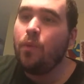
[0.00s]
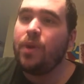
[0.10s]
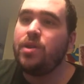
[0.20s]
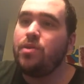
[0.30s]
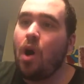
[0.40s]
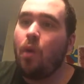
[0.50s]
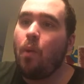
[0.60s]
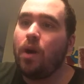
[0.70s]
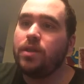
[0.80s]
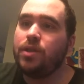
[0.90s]
We do not
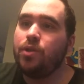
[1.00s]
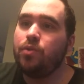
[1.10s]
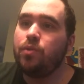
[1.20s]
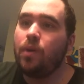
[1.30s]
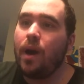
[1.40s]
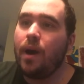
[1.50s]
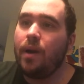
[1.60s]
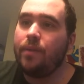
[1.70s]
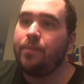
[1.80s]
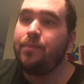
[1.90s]
want
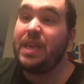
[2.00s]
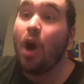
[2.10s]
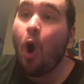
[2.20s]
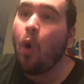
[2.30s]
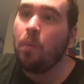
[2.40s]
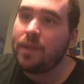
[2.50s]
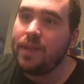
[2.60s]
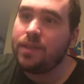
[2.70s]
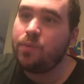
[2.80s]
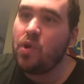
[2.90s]
to be
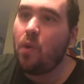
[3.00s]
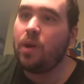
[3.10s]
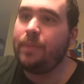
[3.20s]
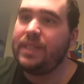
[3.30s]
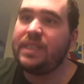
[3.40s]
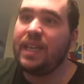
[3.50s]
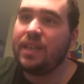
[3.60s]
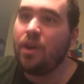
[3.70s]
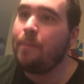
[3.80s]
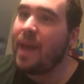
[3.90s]
homeless. We don't want to be
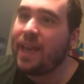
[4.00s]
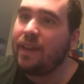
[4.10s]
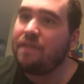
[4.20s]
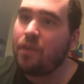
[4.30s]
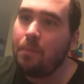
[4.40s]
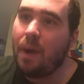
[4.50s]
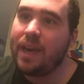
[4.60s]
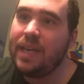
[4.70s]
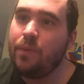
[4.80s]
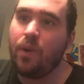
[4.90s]
sitting there begging for
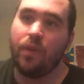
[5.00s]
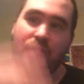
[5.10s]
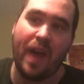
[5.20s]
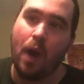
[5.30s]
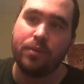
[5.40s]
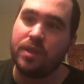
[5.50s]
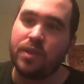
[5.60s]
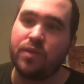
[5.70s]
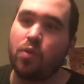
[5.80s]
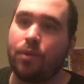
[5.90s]
money with
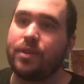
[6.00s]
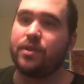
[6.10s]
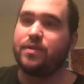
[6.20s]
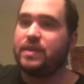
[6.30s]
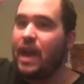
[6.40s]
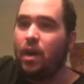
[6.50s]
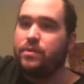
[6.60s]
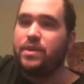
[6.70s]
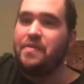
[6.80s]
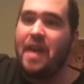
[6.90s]
thousands of sources of
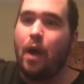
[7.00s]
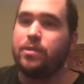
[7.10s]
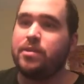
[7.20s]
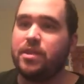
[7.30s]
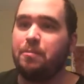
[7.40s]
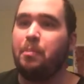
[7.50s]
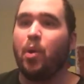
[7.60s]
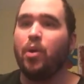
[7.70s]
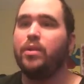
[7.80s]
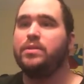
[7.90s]
sounds and thousands of
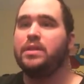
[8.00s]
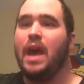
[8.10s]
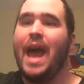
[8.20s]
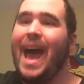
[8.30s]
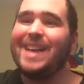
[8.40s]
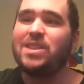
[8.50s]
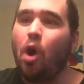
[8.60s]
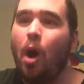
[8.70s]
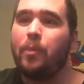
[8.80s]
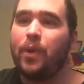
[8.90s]
birds as the
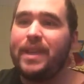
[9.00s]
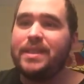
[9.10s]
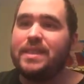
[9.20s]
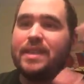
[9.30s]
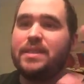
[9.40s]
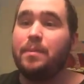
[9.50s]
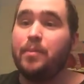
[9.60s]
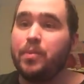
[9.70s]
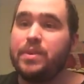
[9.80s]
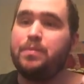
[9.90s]
operating
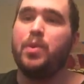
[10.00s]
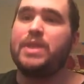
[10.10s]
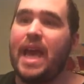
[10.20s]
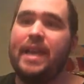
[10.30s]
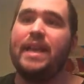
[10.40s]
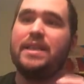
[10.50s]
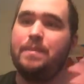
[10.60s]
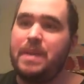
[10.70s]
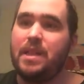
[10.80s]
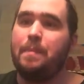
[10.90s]
system, pretending to
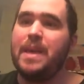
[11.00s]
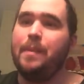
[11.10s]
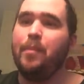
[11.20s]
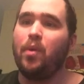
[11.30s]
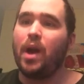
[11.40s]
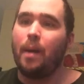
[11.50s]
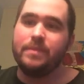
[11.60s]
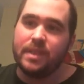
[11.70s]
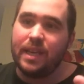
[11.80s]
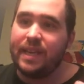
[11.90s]
be the people,
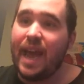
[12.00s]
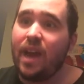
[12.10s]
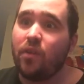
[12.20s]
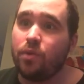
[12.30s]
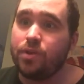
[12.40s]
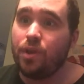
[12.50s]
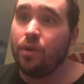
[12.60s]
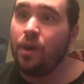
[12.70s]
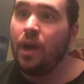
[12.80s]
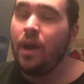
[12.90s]
comes in and heckles
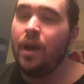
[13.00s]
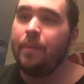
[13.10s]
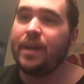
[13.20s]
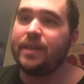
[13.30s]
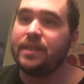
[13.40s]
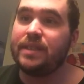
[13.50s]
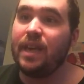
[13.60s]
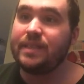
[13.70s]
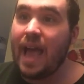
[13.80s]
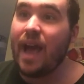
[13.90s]
you, because it
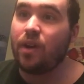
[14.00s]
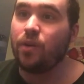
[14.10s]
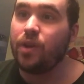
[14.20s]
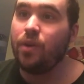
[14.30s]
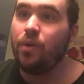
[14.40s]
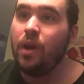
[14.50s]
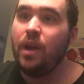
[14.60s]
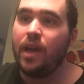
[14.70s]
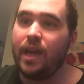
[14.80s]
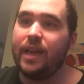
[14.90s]
does heckle you.
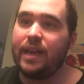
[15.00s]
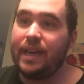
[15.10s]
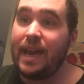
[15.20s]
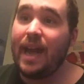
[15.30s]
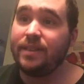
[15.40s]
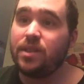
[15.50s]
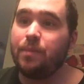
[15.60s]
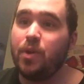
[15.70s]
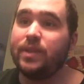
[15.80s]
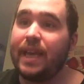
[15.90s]
It has
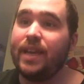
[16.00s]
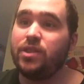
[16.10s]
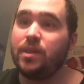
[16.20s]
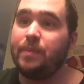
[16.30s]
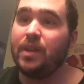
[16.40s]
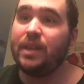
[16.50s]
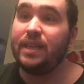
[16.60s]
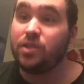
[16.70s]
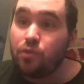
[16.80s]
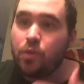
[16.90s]
communication
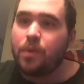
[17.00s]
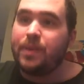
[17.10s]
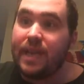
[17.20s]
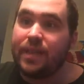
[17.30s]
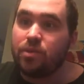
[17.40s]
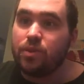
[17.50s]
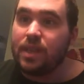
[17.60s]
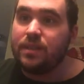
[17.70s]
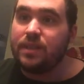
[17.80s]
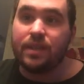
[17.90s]
abilities through the
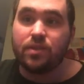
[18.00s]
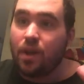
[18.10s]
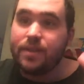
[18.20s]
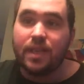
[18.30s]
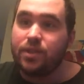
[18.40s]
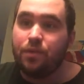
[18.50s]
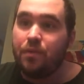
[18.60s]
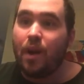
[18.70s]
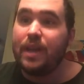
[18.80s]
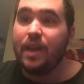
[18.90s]
pedestrians. That's not
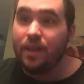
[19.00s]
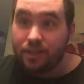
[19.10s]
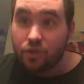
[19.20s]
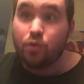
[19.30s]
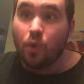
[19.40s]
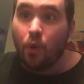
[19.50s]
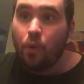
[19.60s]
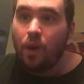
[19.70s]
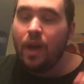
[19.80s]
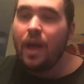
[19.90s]
schizophrenia. It's
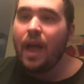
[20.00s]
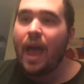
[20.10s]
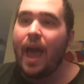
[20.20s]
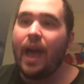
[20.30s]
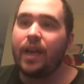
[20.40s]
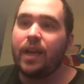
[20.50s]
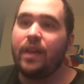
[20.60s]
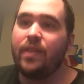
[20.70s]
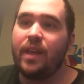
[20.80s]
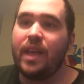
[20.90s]
true.
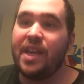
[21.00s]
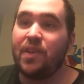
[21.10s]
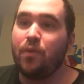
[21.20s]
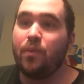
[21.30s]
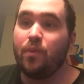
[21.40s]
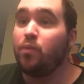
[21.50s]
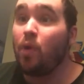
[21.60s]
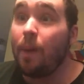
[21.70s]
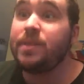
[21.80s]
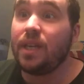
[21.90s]
And it
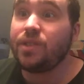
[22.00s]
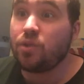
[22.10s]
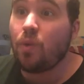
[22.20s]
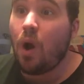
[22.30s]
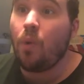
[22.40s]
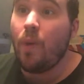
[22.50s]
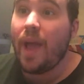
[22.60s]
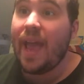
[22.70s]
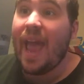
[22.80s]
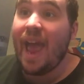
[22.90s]
rubs us the wrong
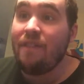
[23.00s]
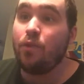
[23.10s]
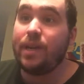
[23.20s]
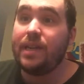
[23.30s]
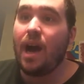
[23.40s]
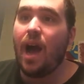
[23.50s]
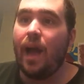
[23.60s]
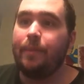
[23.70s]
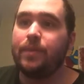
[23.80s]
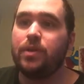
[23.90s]
way every time.